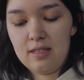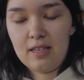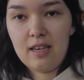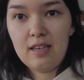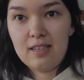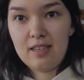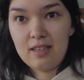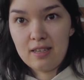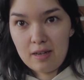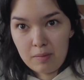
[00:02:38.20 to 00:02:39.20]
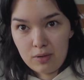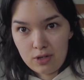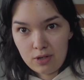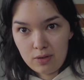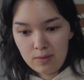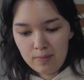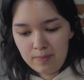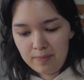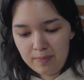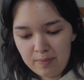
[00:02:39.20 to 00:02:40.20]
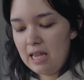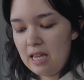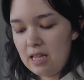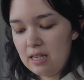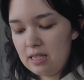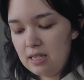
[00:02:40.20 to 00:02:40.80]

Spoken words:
Okay, and number 2. Plant.